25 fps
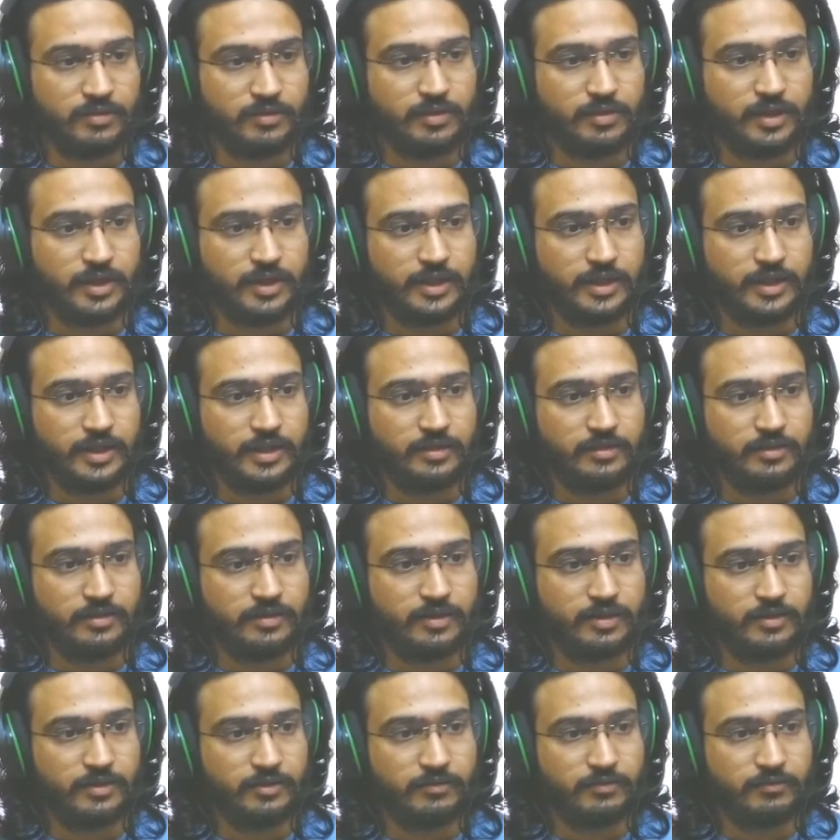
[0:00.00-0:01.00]
And
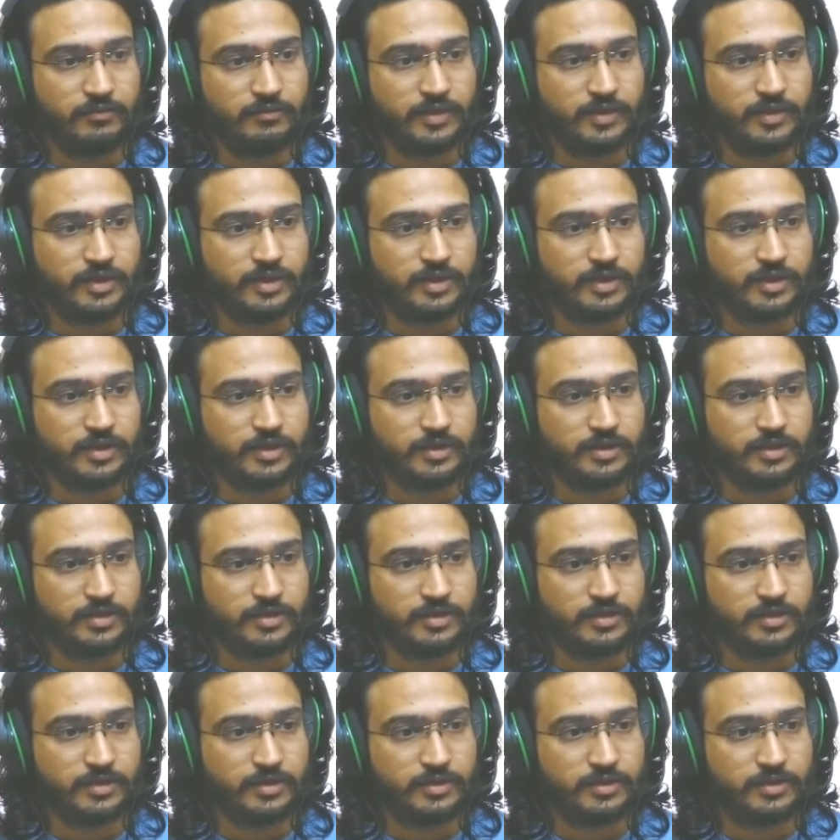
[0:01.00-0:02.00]
now we
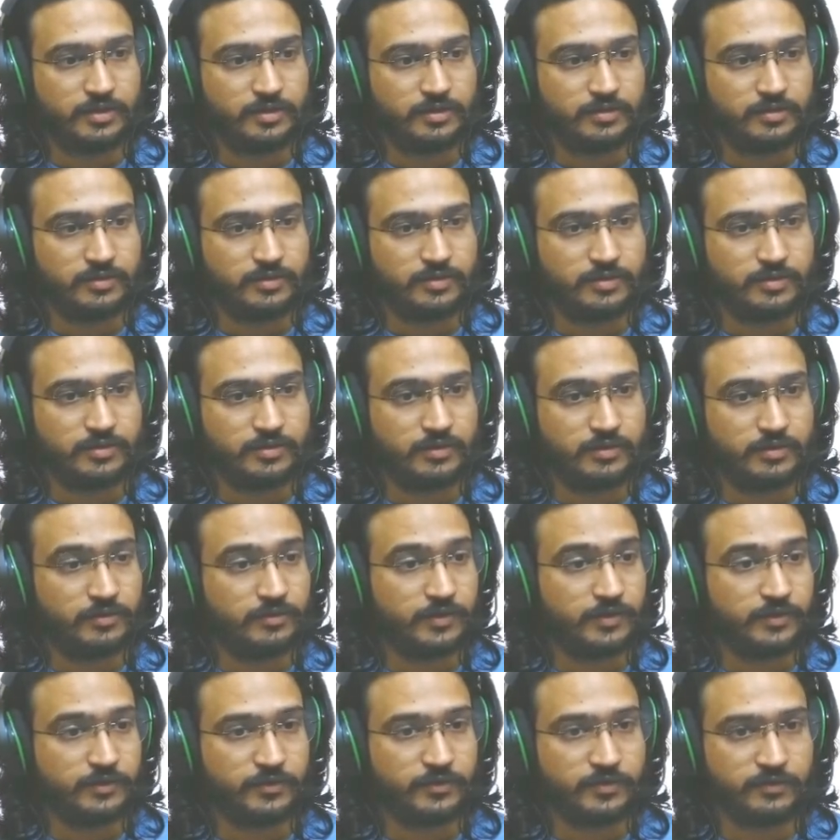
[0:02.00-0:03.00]
can,
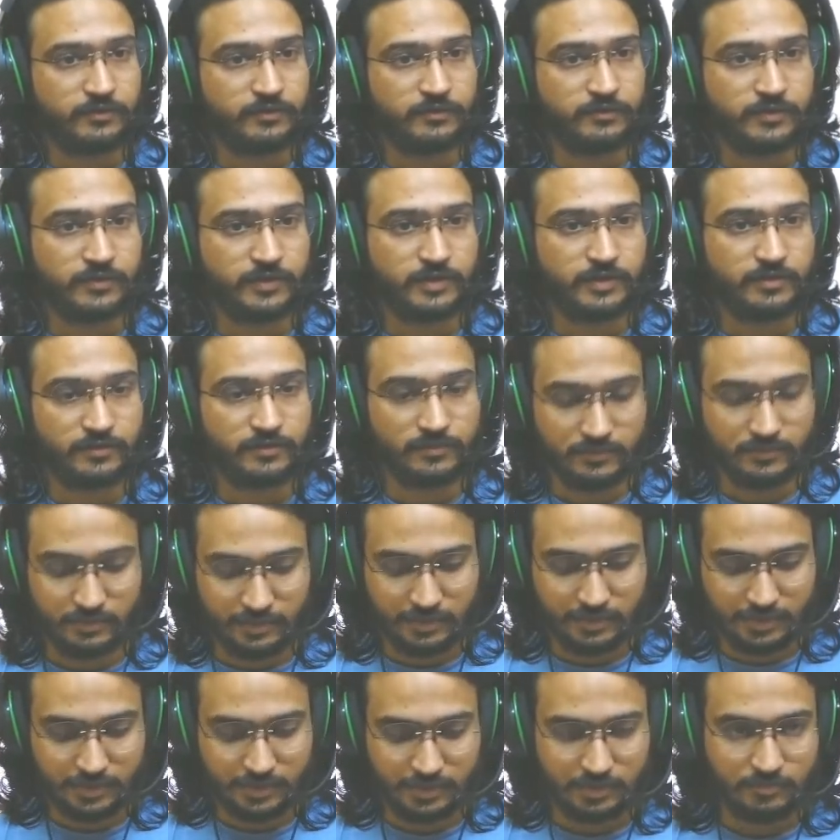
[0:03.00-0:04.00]
I should have ignored
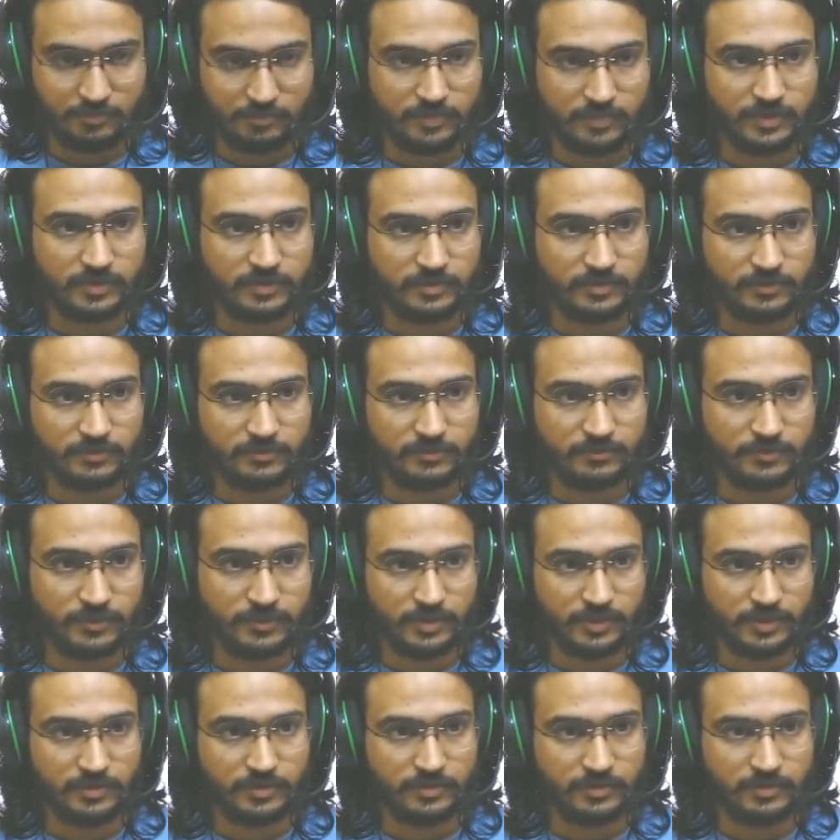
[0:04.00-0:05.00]
the template as
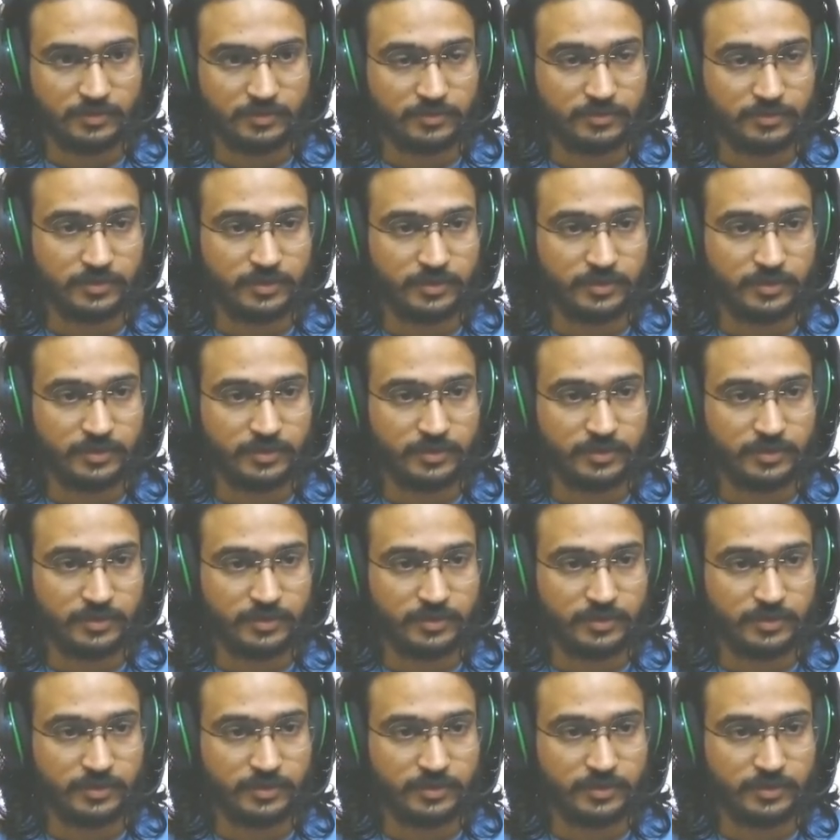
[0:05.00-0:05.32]
well, or the